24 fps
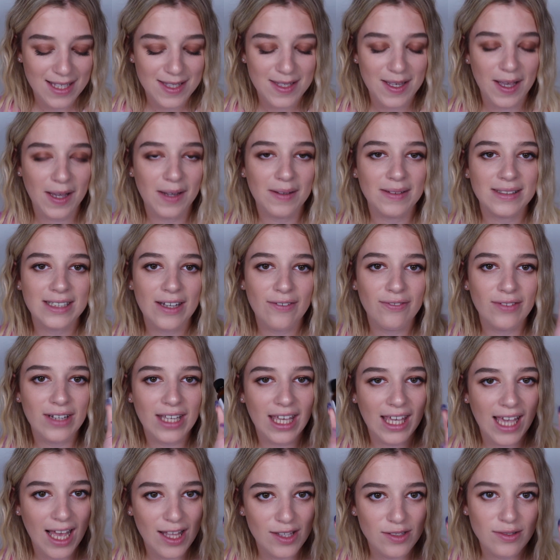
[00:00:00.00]
So definitely
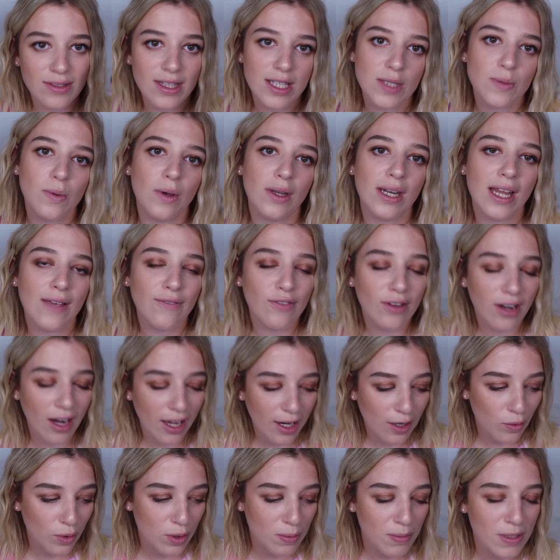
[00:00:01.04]
get your hands on this one. If you
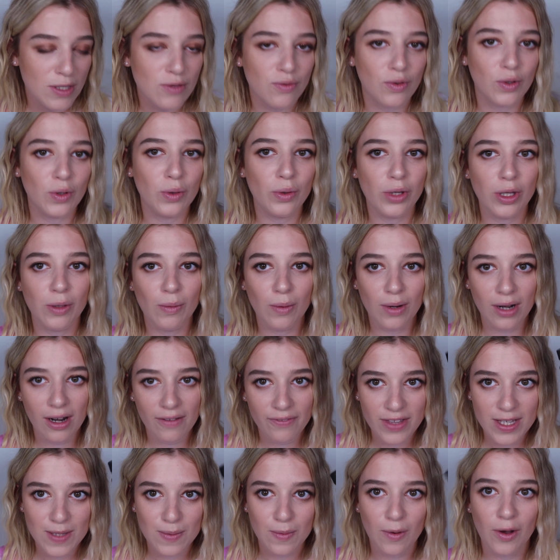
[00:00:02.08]
like Lord of Misrule, you will
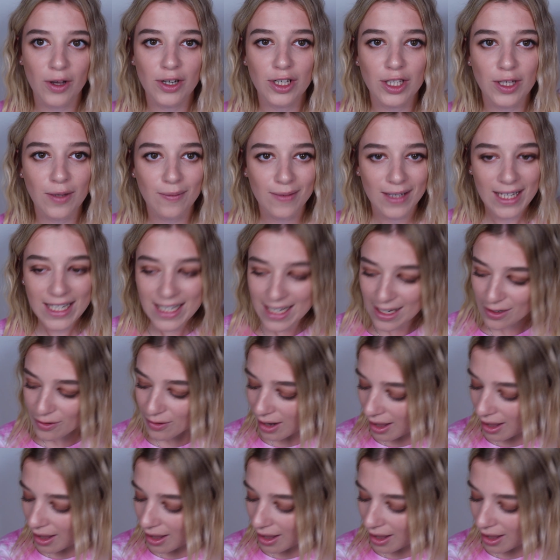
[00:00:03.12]
love this one. You need it in your